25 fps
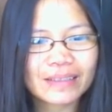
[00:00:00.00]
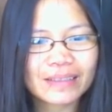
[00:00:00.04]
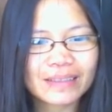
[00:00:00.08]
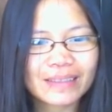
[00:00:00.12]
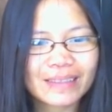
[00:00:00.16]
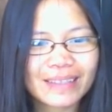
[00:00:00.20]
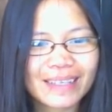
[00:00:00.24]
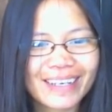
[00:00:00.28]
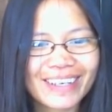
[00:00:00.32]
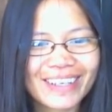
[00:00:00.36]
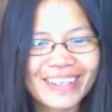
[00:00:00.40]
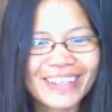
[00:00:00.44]

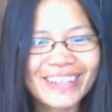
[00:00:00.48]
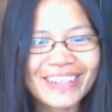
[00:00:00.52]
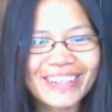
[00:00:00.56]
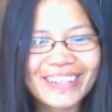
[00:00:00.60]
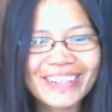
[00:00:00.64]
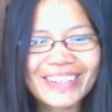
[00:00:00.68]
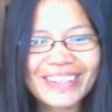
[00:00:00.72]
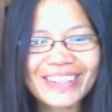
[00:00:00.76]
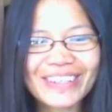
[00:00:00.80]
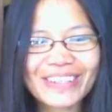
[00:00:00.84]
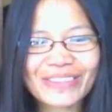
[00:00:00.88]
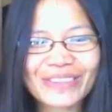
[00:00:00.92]

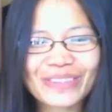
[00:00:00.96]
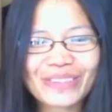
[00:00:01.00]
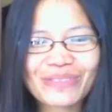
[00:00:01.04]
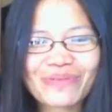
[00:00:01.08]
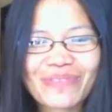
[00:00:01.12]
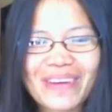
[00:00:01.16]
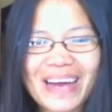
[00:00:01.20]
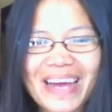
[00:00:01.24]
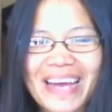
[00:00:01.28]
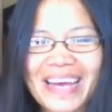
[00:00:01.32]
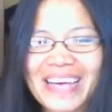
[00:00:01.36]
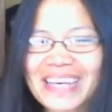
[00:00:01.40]
Oh, good
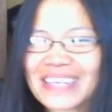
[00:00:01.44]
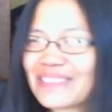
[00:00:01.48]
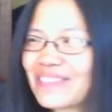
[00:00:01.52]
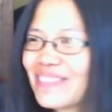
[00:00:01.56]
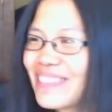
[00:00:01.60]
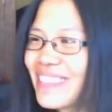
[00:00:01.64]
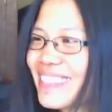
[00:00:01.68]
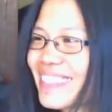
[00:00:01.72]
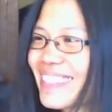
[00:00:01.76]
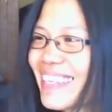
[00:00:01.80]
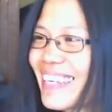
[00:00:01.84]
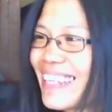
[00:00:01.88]

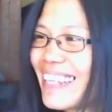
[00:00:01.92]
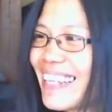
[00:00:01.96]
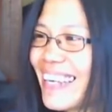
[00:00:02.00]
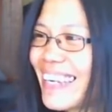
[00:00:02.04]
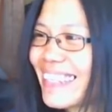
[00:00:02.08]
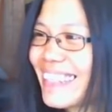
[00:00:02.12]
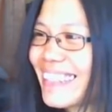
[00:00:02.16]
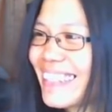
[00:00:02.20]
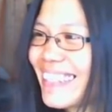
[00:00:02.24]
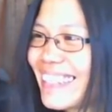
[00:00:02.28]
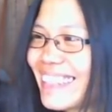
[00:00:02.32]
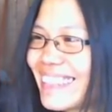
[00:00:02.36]
vibes. I
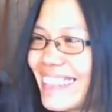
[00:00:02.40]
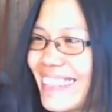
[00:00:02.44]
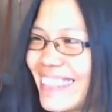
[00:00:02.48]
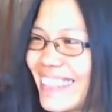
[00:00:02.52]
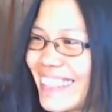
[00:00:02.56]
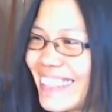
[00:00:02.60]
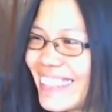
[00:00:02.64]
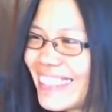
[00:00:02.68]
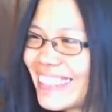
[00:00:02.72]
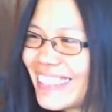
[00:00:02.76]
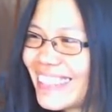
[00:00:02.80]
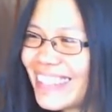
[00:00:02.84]
like that
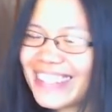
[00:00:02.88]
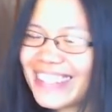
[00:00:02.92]
too.